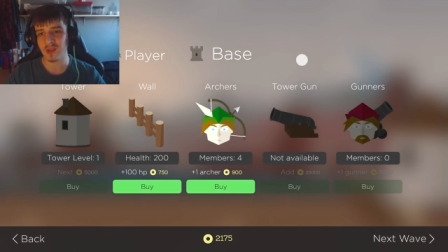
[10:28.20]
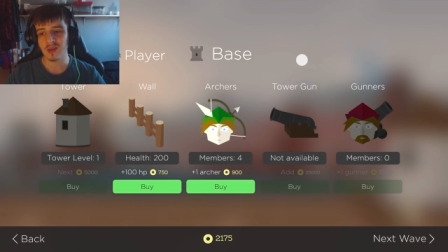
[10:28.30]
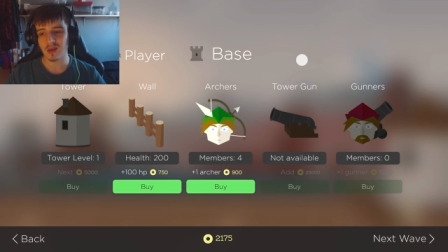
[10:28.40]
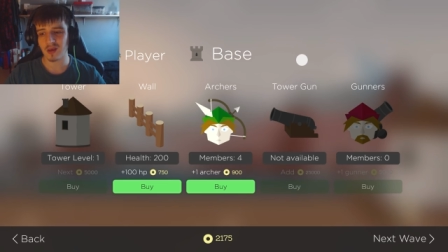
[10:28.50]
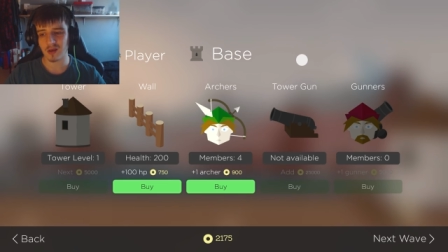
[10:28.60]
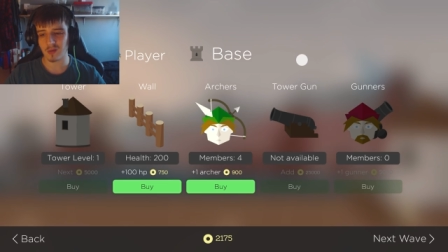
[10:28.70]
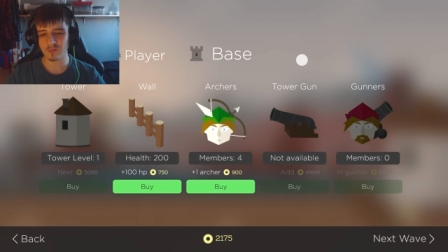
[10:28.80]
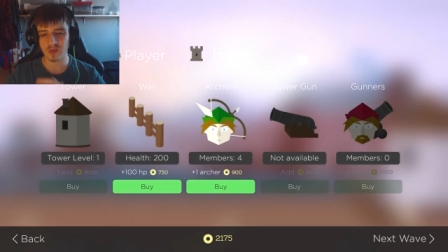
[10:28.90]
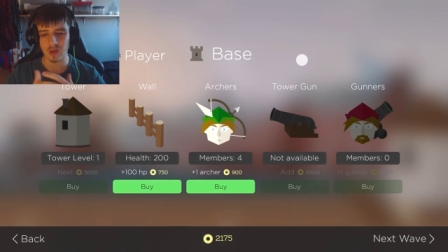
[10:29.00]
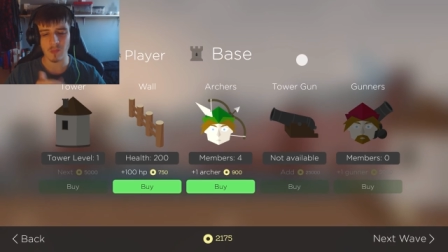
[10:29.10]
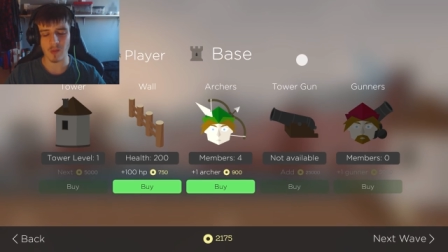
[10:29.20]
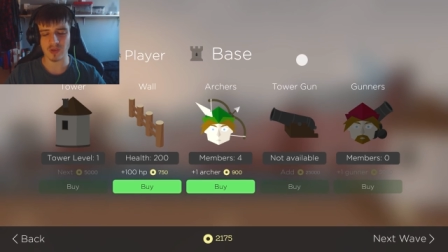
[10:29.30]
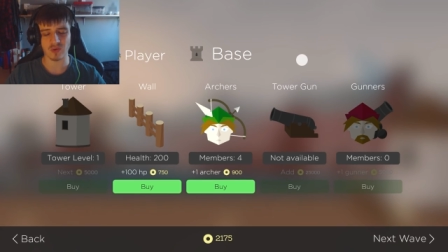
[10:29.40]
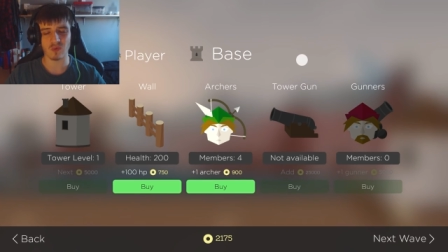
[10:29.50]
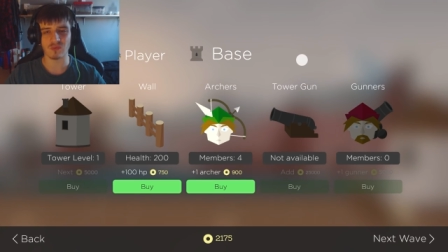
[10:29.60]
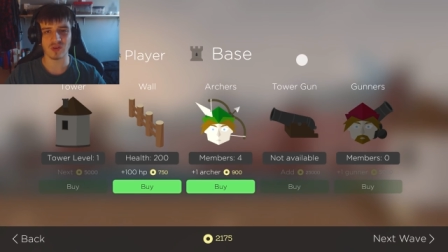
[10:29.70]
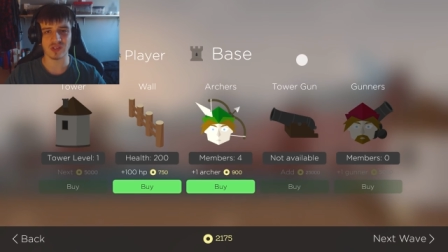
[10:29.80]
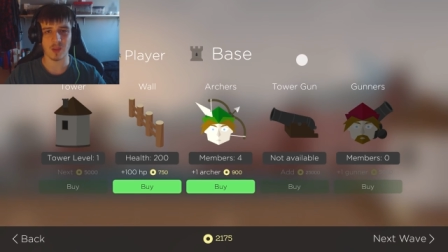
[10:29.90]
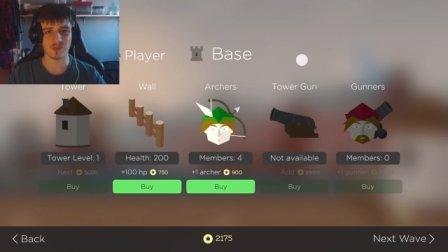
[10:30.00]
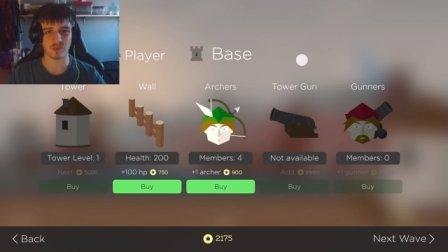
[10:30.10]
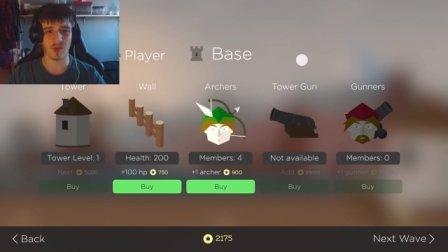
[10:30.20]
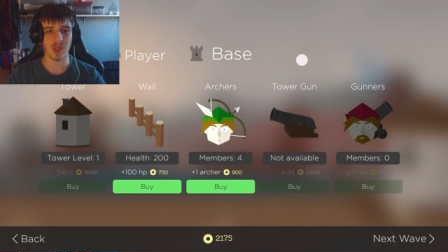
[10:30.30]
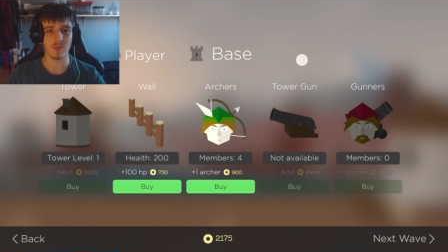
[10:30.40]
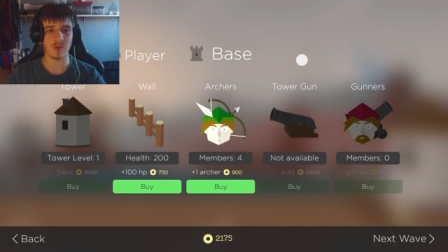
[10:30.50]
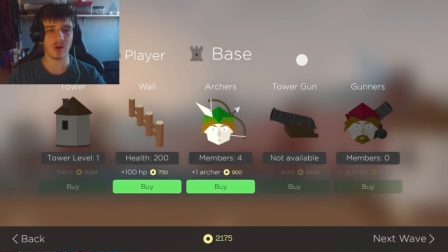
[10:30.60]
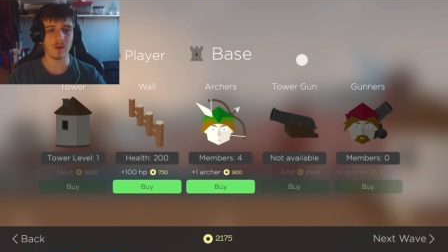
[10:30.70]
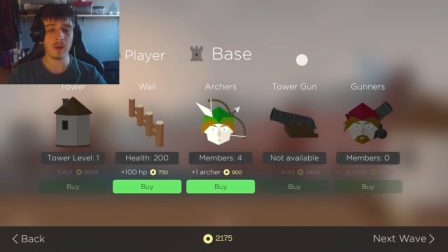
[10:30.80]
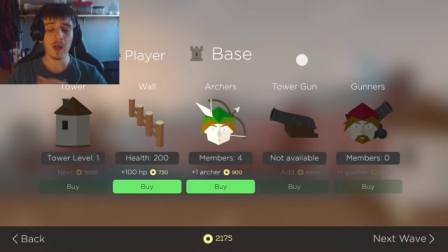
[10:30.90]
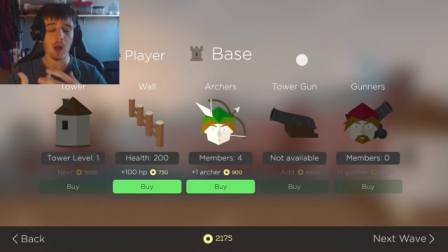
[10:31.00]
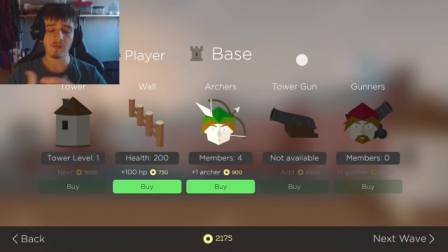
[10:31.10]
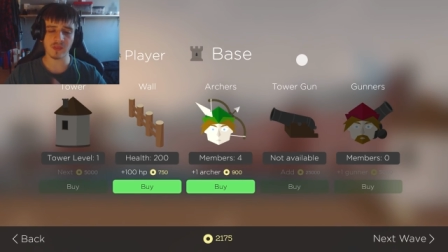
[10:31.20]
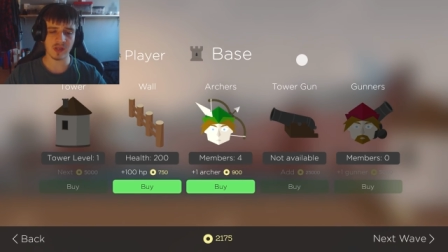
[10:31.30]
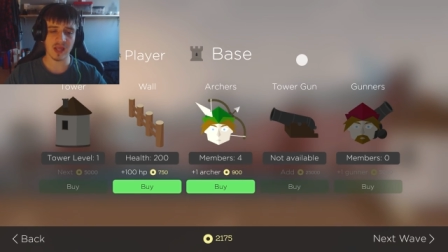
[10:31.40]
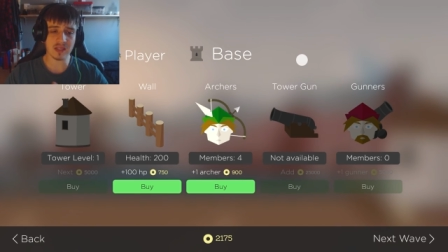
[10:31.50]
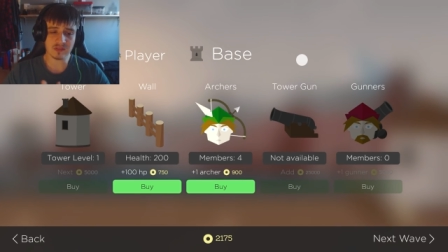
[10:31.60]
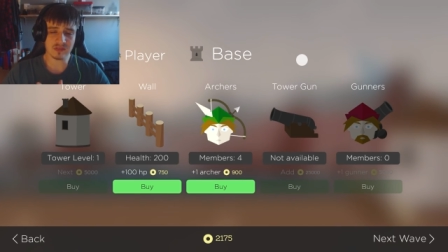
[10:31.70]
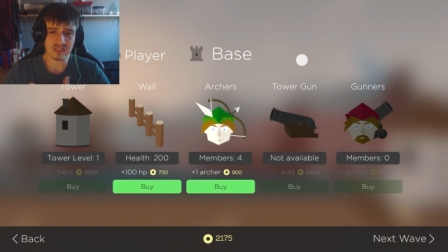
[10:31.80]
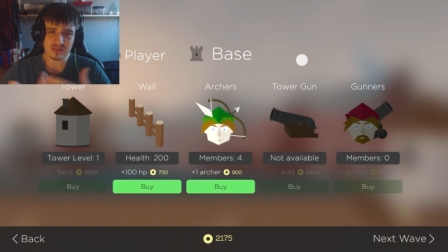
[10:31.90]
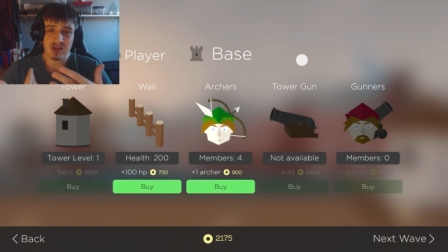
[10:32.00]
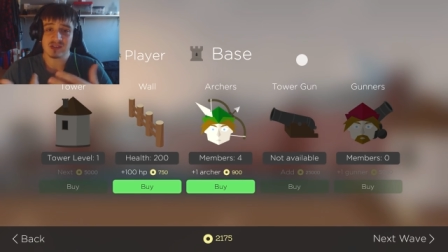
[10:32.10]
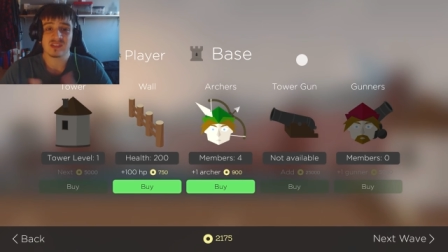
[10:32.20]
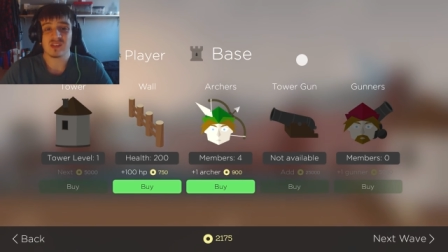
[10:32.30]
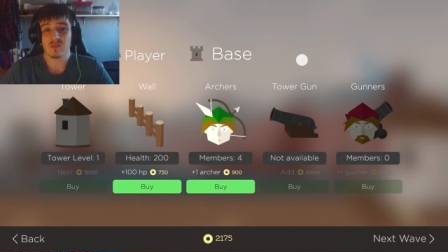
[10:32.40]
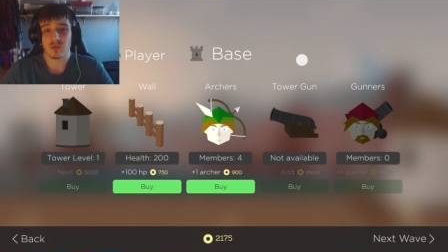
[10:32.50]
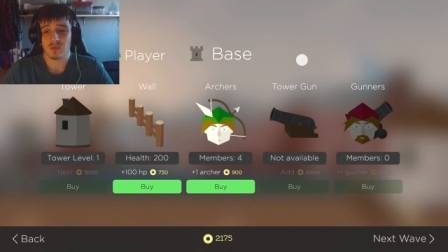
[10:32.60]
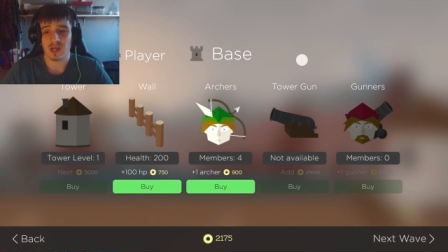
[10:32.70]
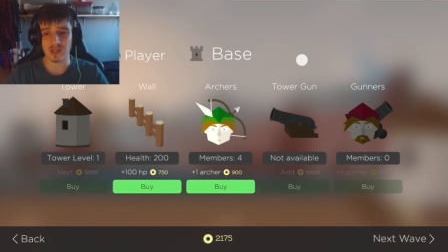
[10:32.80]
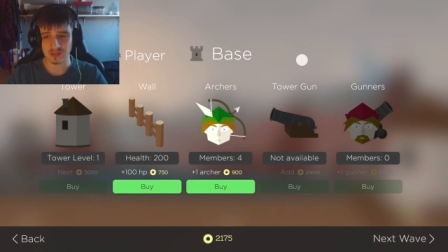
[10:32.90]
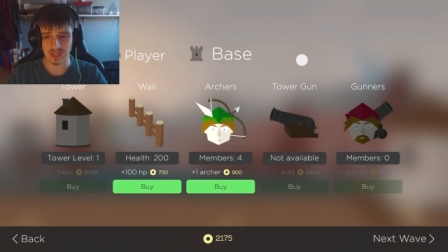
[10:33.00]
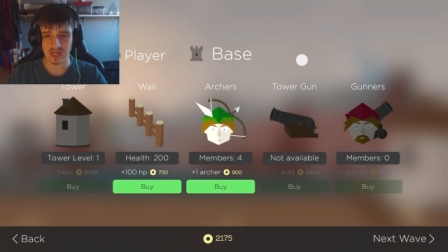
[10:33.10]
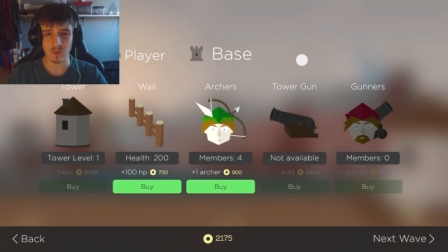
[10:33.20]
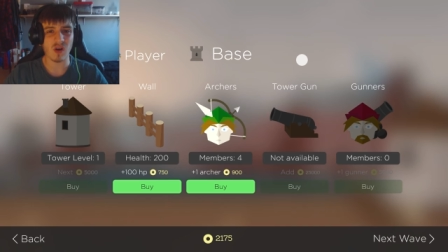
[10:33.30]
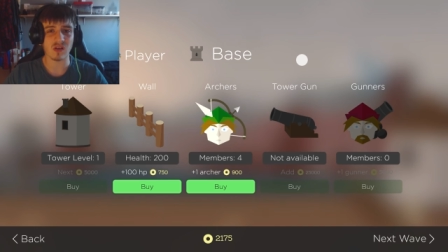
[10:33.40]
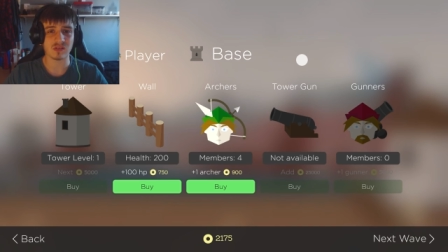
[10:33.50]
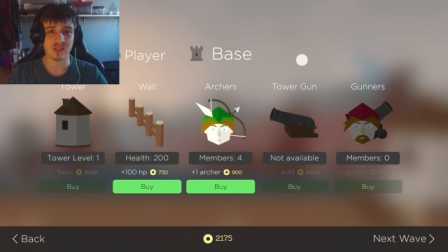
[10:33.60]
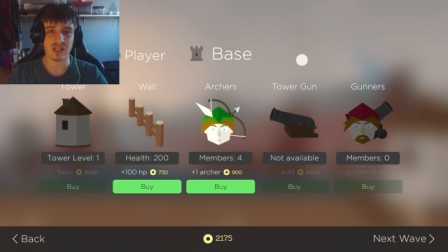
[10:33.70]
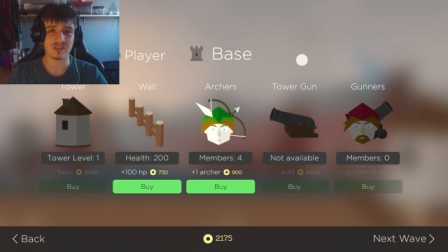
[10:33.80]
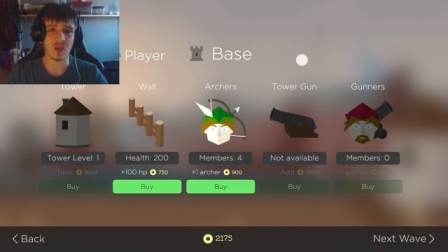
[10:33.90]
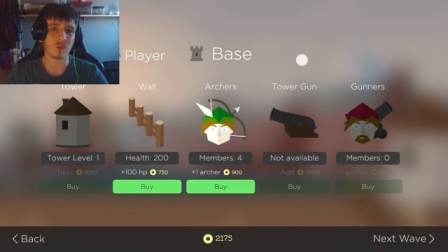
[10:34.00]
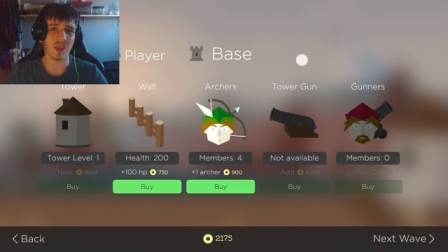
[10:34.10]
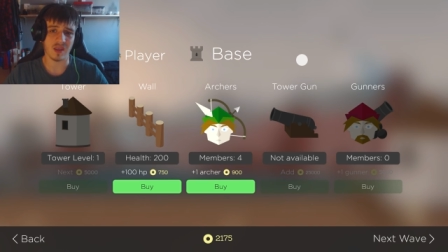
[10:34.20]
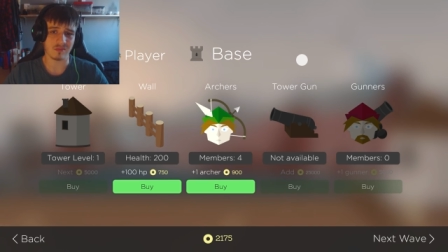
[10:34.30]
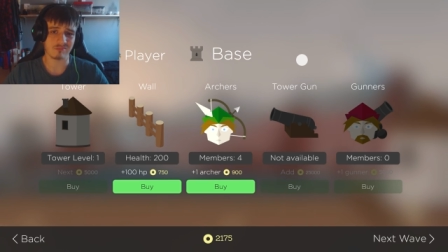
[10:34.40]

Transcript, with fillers: Um, you know, it might be a cool, fun game to play, but other than that, it's it's nice and simple, and it and it works, and it's okay.